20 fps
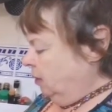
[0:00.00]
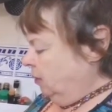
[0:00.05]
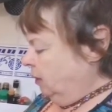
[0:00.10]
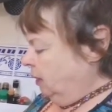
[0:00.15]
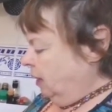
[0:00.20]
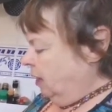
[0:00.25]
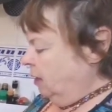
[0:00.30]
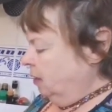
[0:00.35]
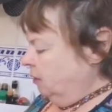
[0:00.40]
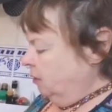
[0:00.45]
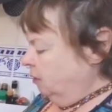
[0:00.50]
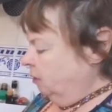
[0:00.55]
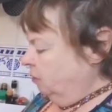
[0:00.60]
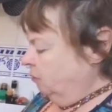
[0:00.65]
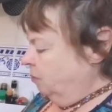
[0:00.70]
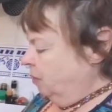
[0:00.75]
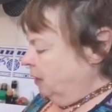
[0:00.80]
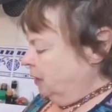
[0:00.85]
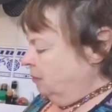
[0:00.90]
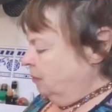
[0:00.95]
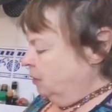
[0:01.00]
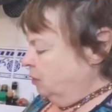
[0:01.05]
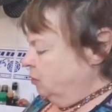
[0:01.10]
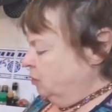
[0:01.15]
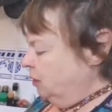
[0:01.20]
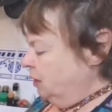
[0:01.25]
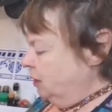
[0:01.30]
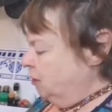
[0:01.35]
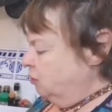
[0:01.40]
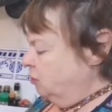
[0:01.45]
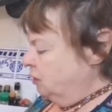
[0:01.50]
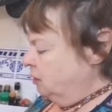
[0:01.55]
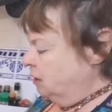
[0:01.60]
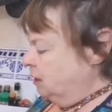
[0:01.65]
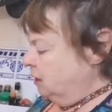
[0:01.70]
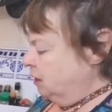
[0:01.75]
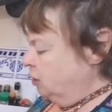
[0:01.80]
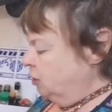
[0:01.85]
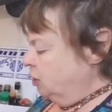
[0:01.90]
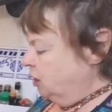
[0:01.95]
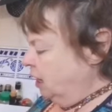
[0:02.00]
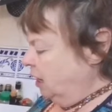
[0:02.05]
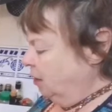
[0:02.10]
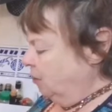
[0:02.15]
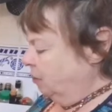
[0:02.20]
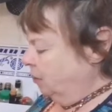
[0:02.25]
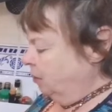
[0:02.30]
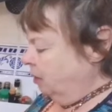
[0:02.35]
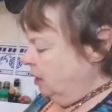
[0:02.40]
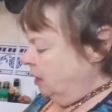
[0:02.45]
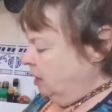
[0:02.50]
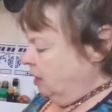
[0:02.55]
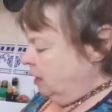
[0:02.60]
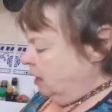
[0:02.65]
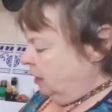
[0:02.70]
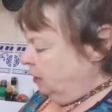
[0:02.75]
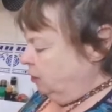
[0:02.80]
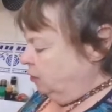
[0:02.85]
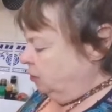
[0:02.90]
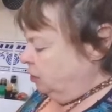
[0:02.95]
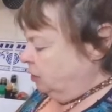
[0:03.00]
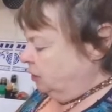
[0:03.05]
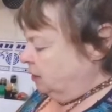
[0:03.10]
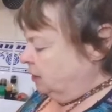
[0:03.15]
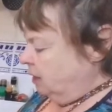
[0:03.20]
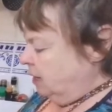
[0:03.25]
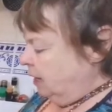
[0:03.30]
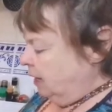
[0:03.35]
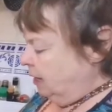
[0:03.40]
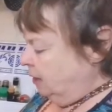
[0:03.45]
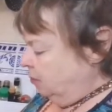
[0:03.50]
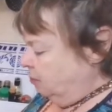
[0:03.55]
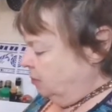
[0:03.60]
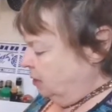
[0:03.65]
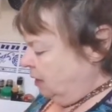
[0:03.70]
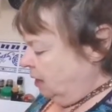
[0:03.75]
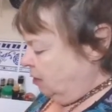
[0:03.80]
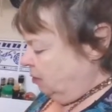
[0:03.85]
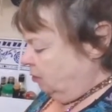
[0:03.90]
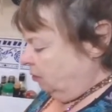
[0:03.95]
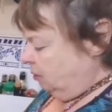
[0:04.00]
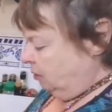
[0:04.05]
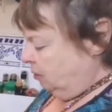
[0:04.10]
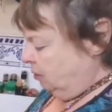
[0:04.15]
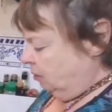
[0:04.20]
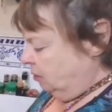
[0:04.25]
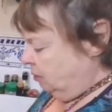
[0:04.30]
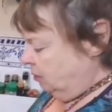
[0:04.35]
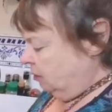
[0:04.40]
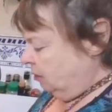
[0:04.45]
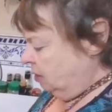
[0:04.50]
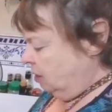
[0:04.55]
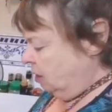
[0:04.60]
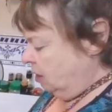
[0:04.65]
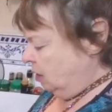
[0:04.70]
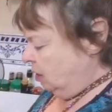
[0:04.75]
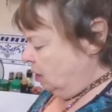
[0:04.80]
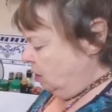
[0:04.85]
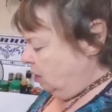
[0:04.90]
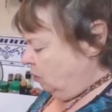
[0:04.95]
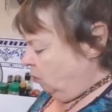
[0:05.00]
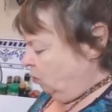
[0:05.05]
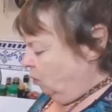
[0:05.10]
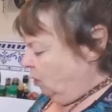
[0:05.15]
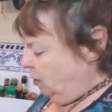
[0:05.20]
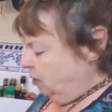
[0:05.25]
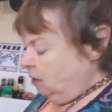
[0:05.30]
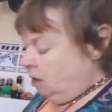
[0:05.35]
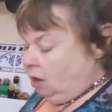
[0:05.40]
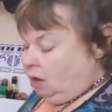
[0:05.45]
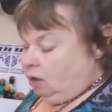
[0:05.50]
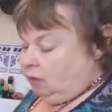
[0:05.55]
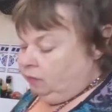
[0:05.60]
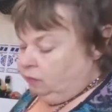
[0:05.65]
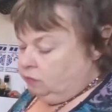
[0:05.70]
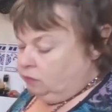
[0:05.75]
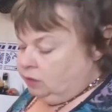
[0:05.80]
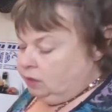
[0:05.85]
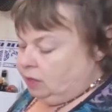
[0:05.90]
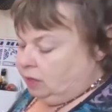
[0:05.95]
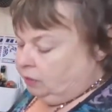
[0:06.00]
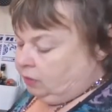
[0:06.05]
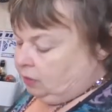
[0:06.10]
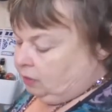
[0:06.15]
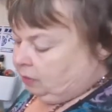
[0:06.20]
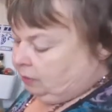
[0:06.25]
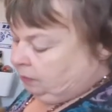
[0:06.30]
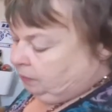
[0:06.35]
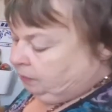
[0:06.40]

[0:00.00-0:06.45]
Okay, you've made them into an interesting shape and you just lay them down one after another.